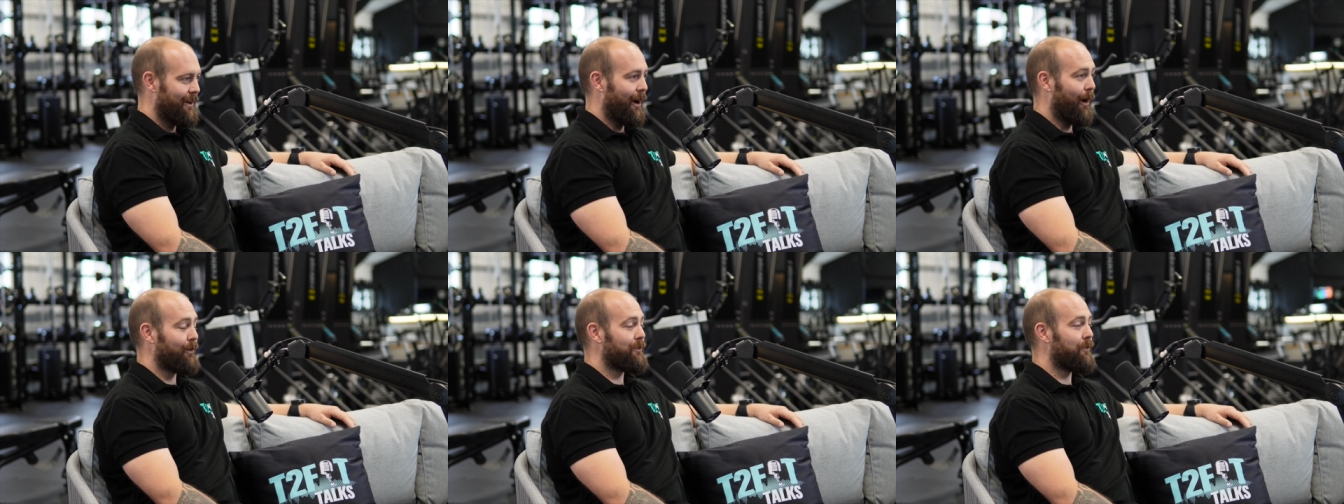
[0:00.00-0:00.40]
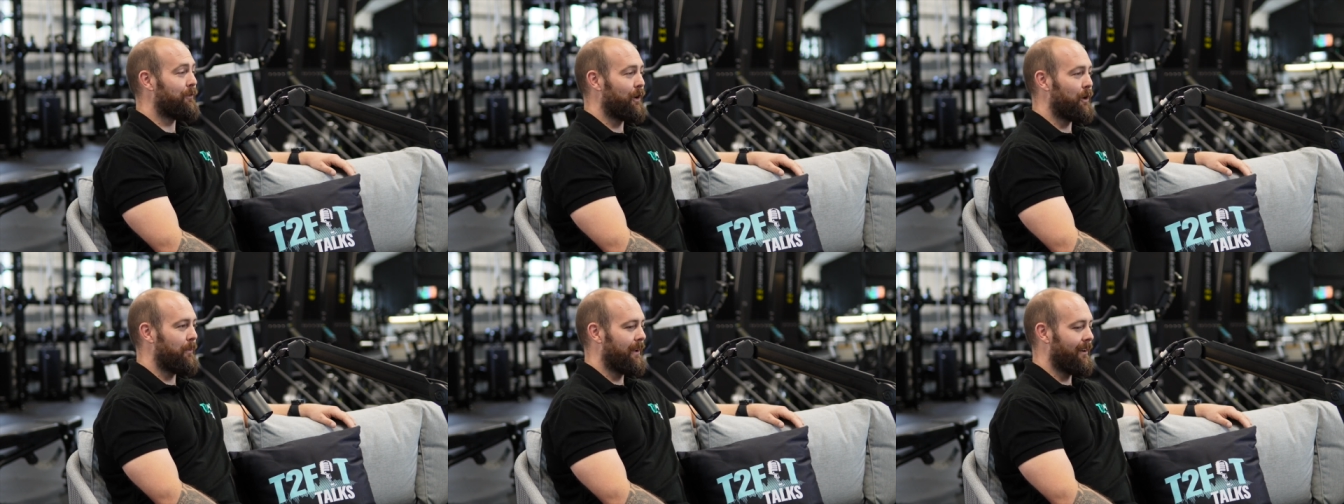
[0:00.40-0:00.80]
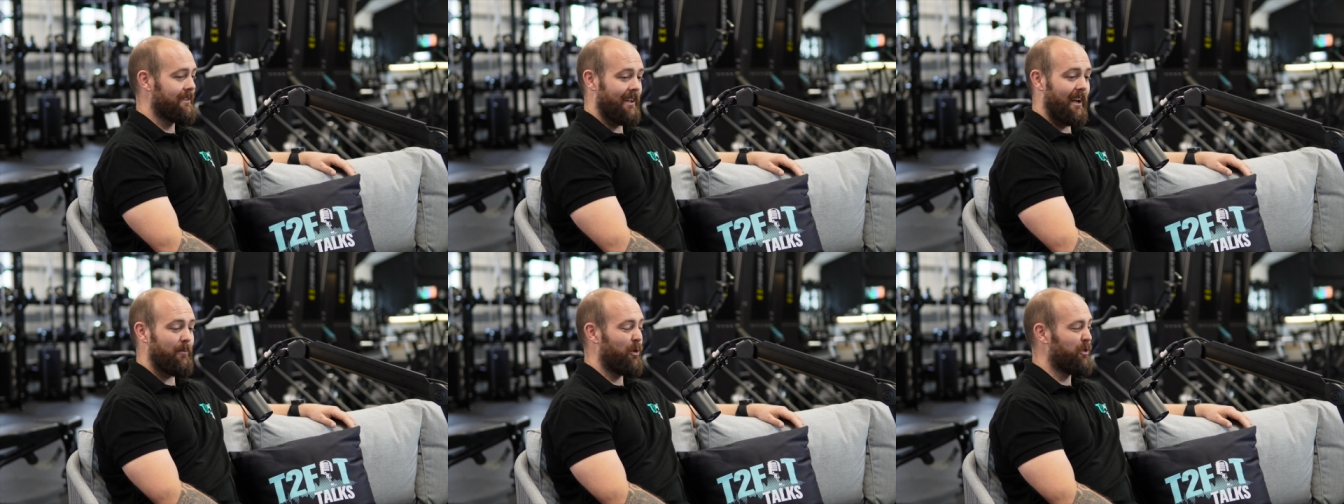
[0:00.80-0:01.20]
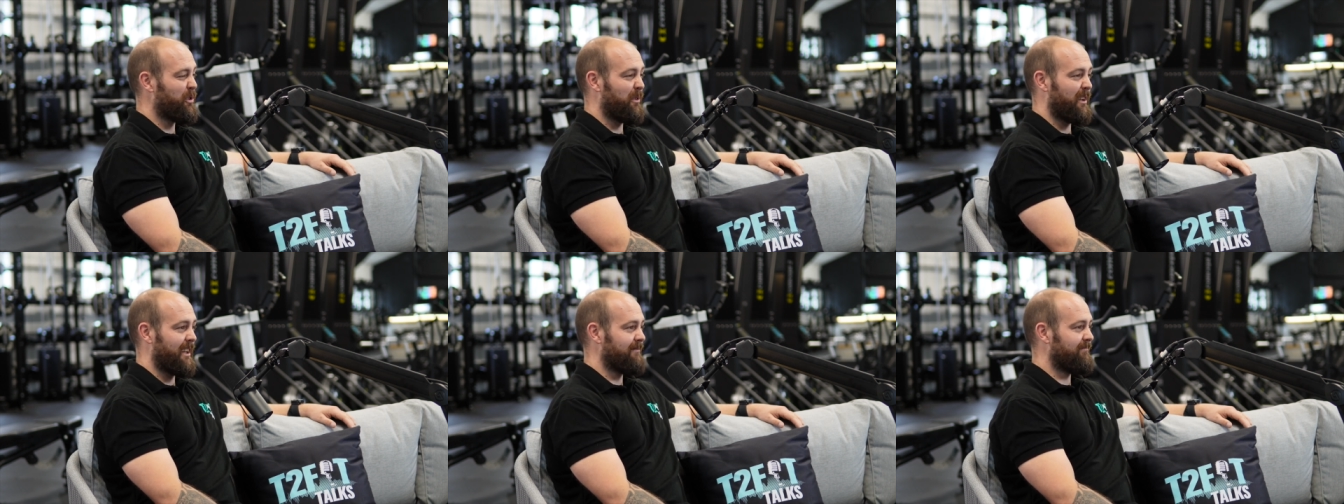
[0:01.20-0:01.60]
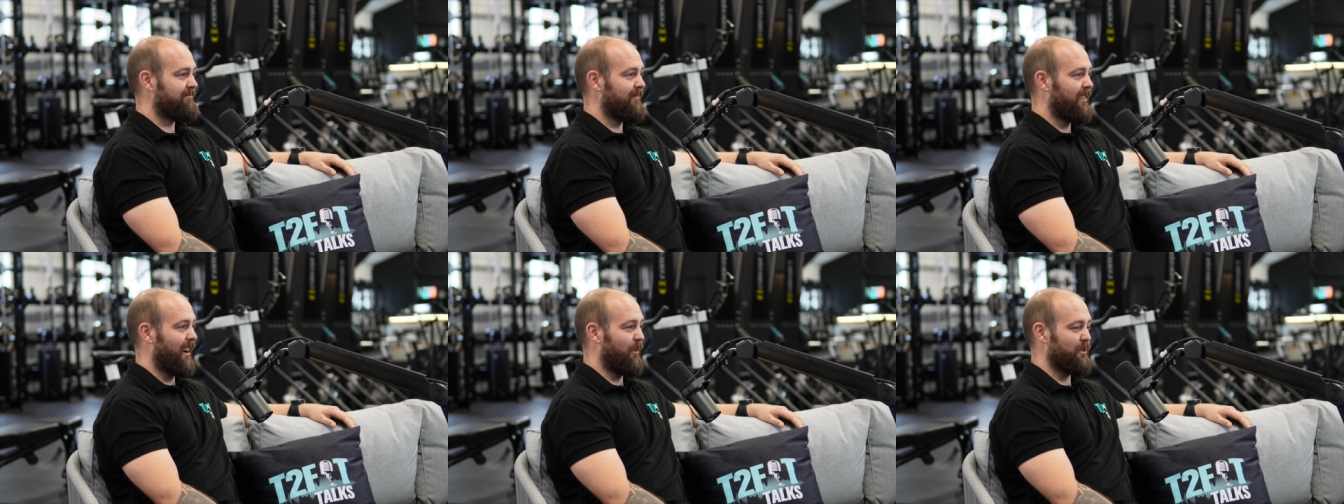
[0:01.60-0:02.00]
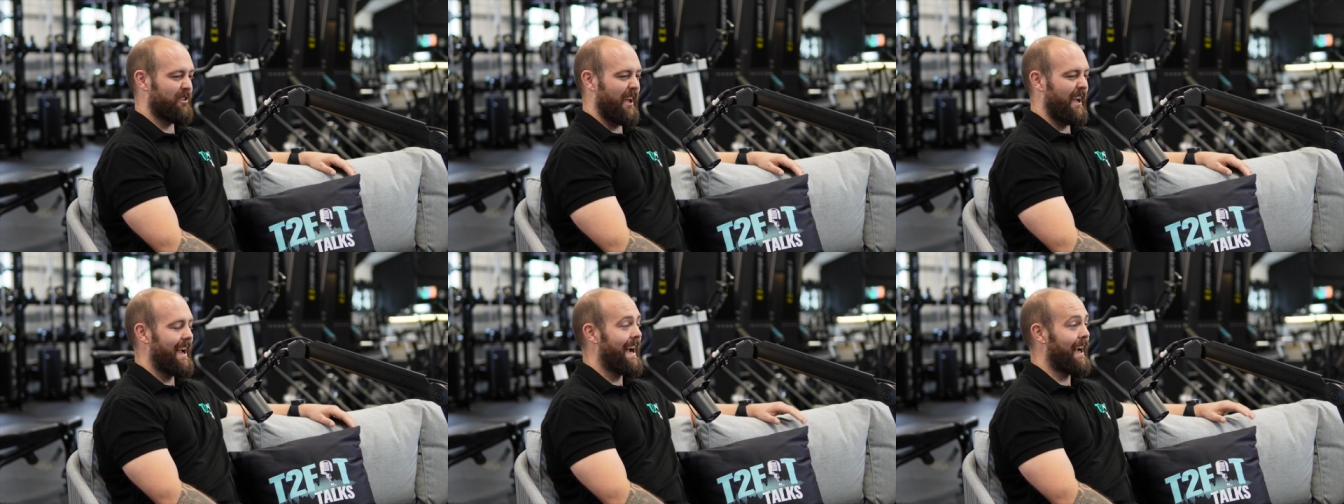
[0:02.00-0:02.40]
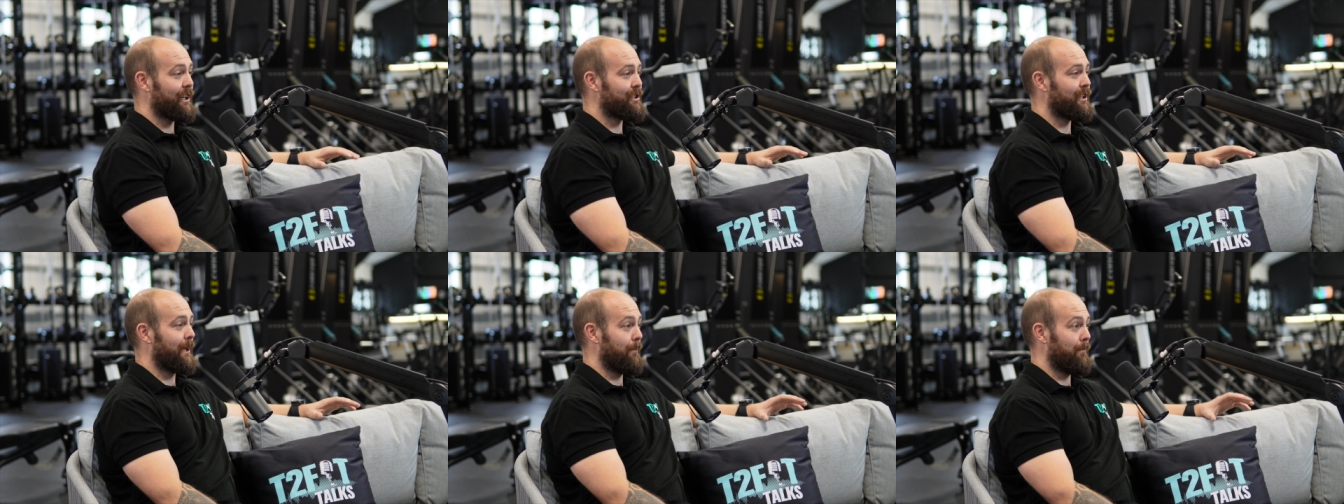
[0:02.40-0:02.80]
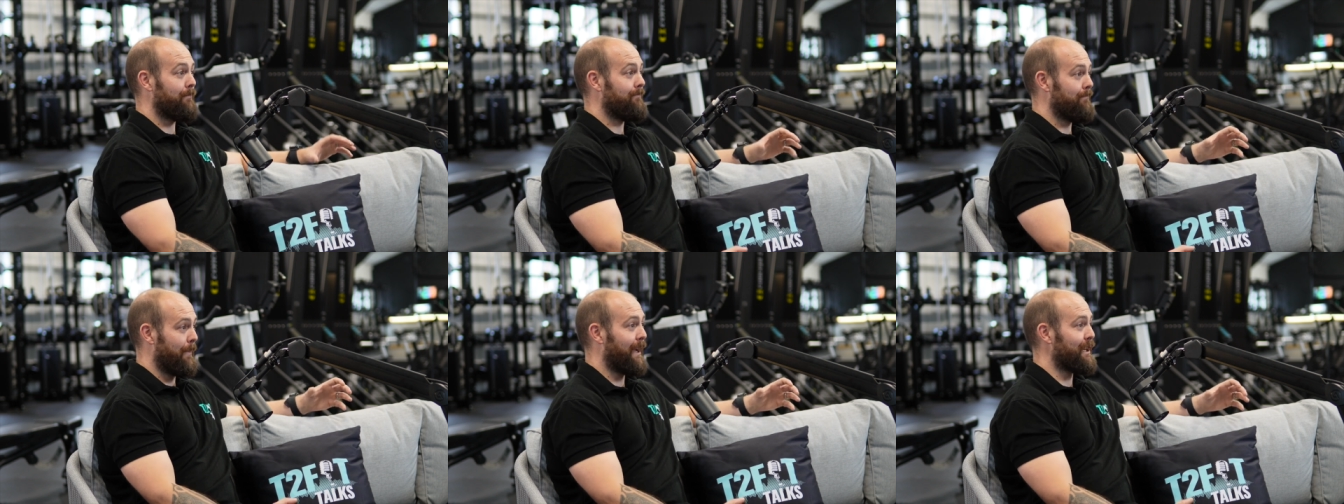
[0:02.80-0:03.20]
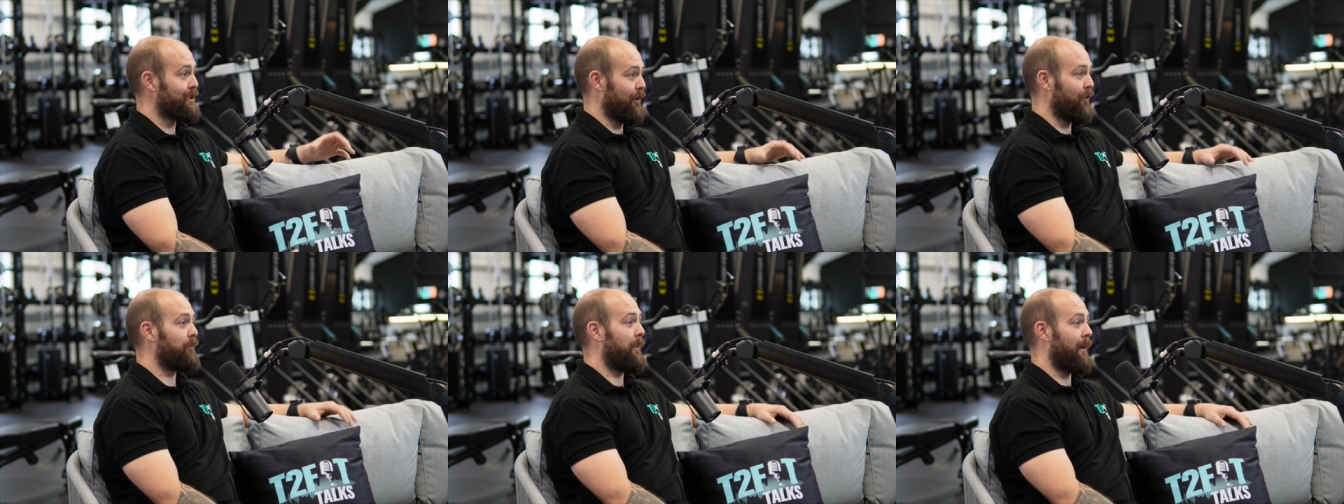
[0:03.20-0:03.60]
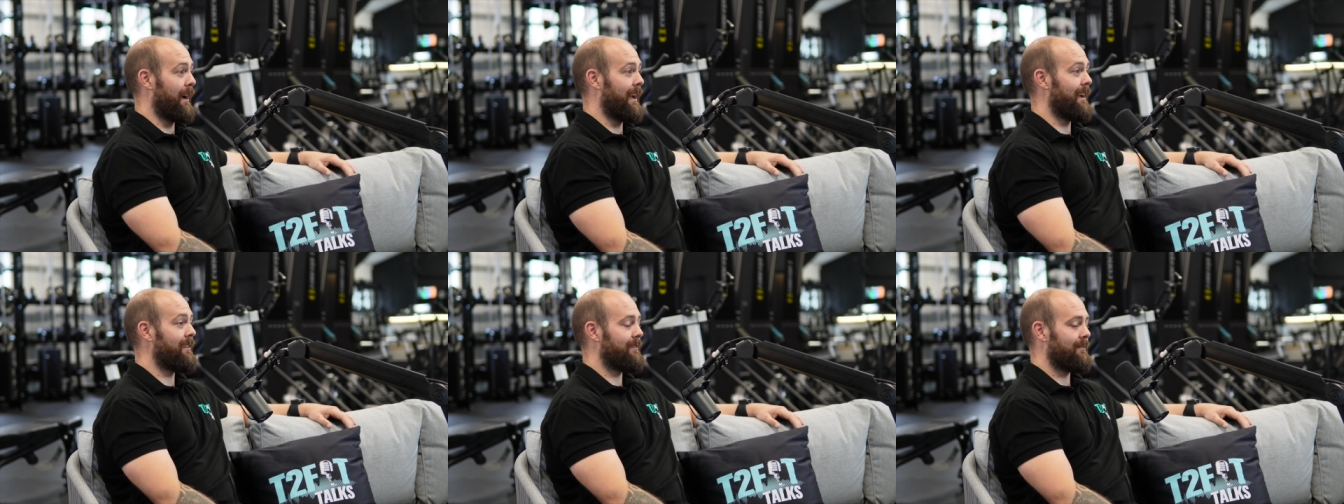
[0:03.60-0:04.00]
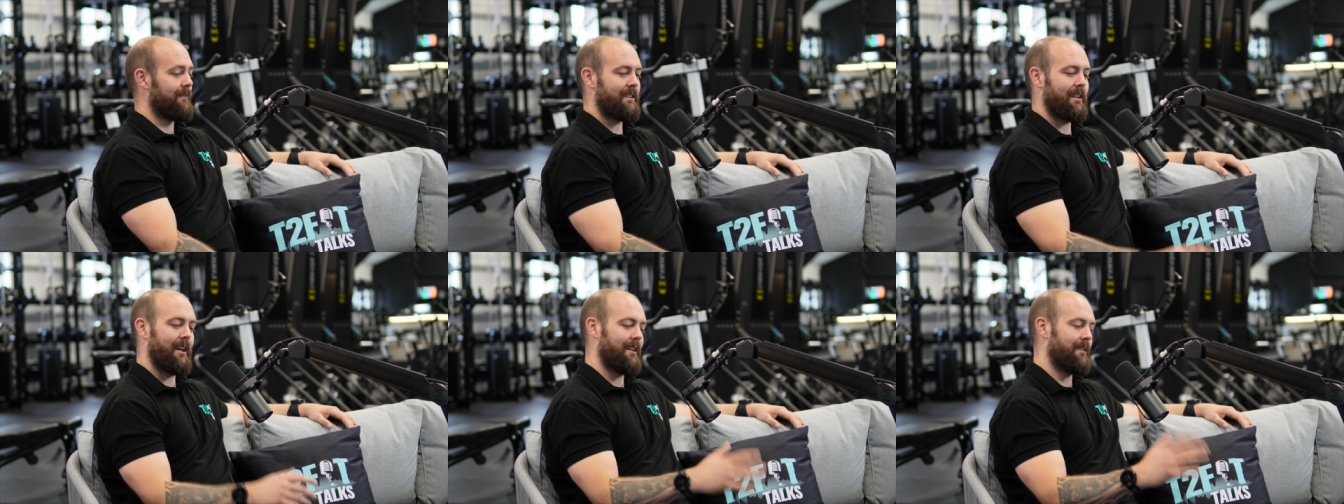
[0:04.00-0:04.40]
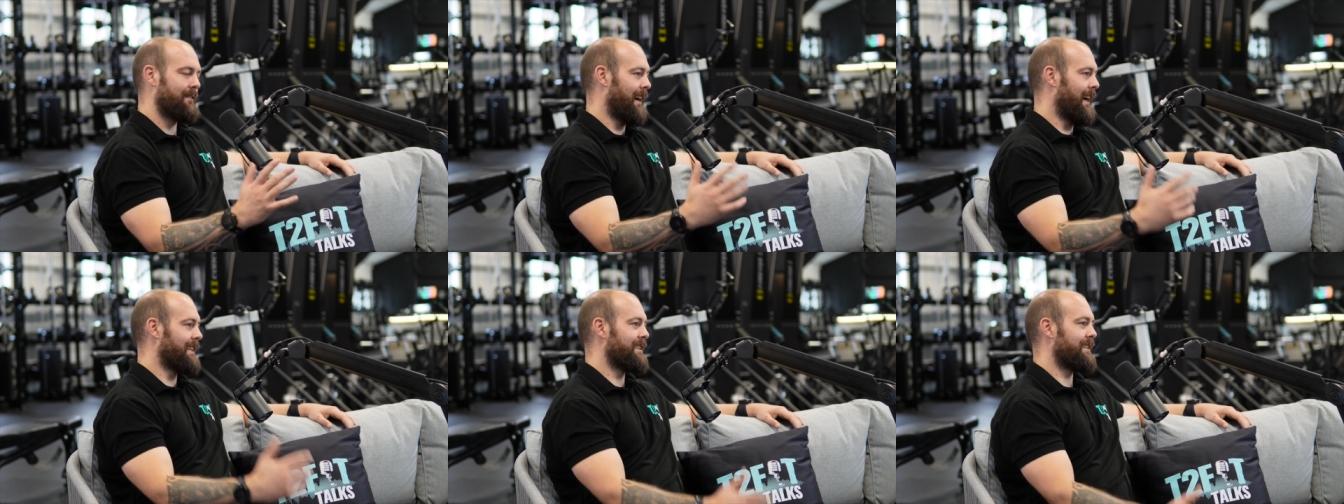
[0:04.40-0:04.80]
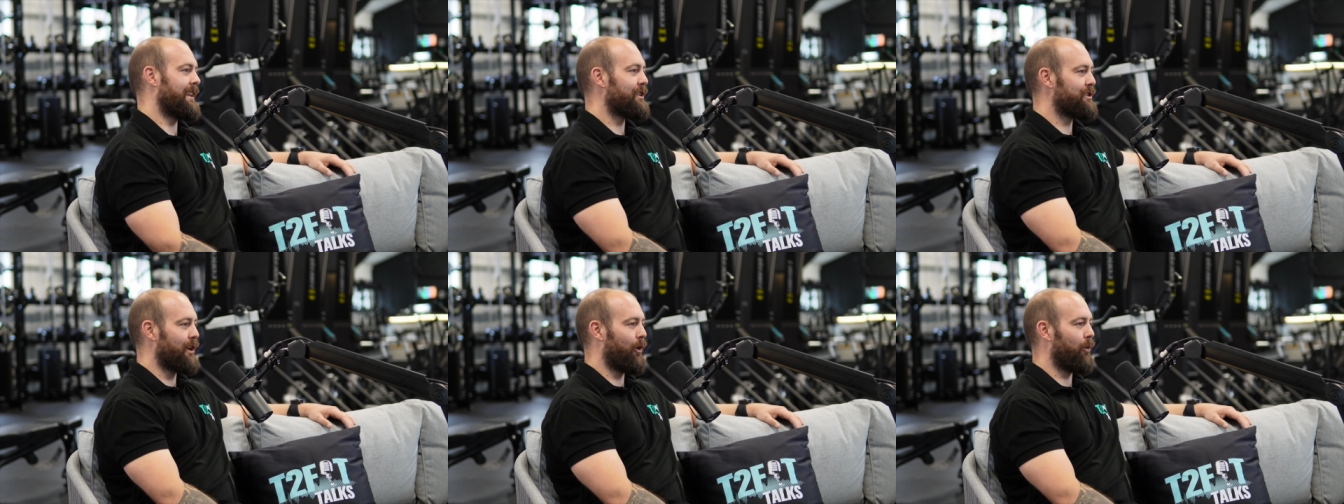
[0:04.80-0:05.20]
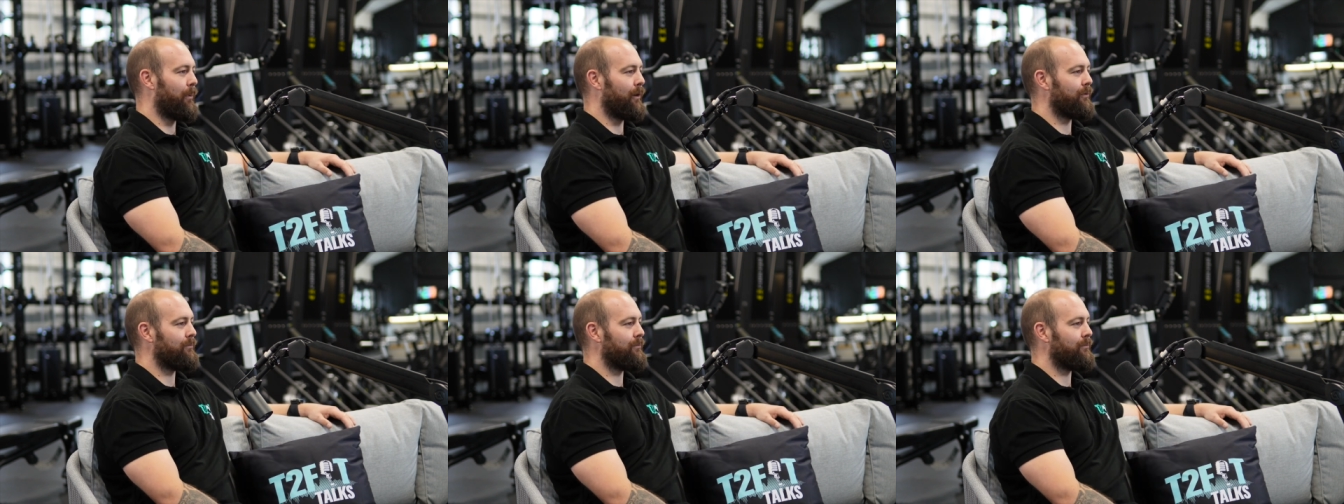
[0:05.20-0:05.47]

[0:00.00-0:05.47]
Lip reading: I was fuming. I was like, I'm not doing it. I was like actually pissed off by it. So I had to ditch the whole bowl.